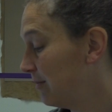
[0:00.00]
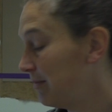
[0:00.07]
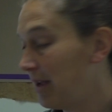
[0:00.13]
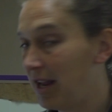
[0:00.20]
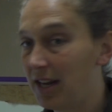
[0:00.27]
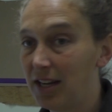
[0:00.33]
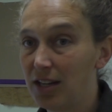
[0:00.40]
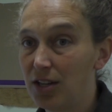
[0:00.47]

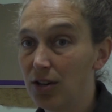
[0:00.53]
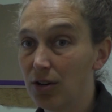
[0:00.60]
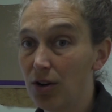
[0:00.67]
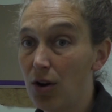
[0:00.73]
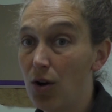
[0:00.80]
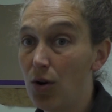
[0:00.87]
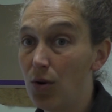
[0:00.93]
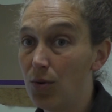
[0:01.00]
make
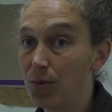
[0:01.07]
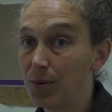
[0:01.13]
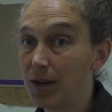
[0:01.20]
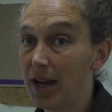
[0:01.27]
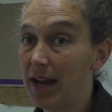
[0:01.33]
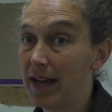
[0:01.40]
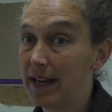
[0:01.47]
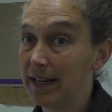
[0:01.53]
your own
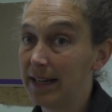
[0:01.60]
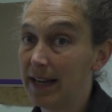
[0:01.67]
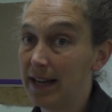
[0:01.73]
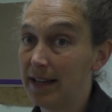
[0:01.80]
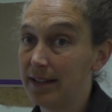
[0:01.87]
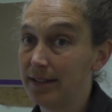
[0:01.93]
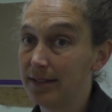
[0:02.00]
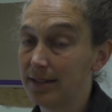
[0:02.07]

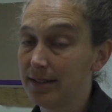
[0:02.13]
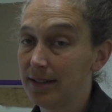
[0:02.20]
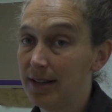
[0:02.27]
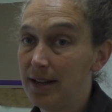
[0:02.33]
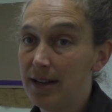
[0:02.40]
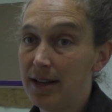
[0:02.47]
icons.